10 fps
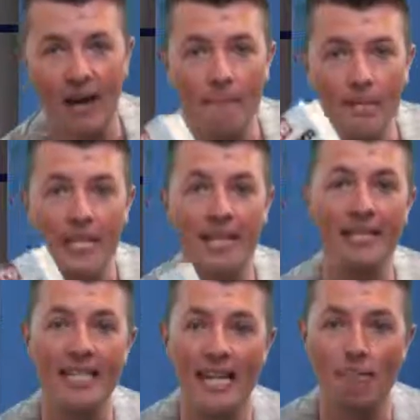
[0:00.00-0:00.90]
I've been
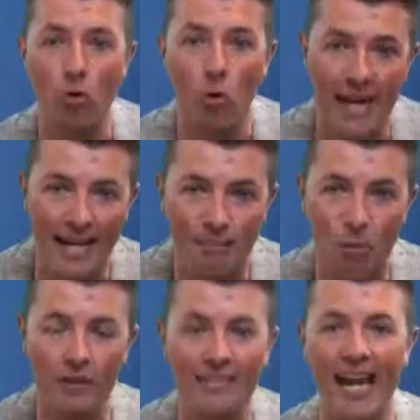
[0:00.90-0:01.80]
in the
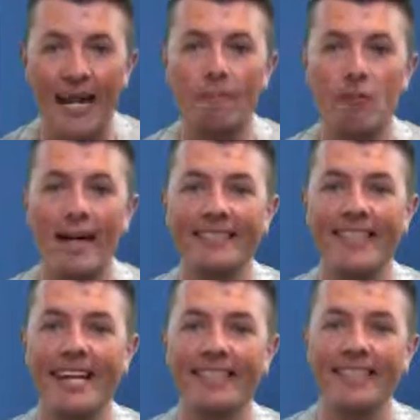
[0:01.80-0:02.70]
import-export game for about
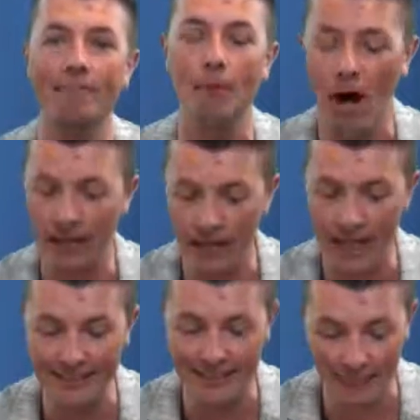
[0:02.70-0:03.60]
10 years, buying
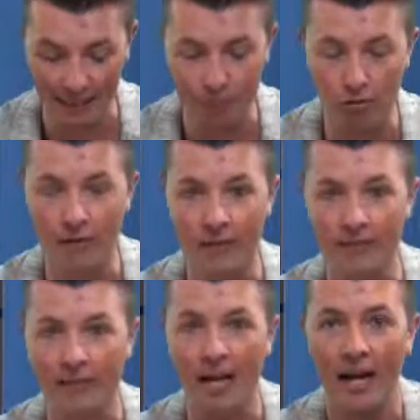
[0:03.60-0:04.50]
and selling
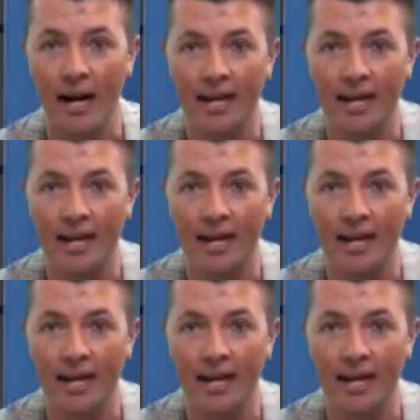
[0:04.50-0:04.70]
products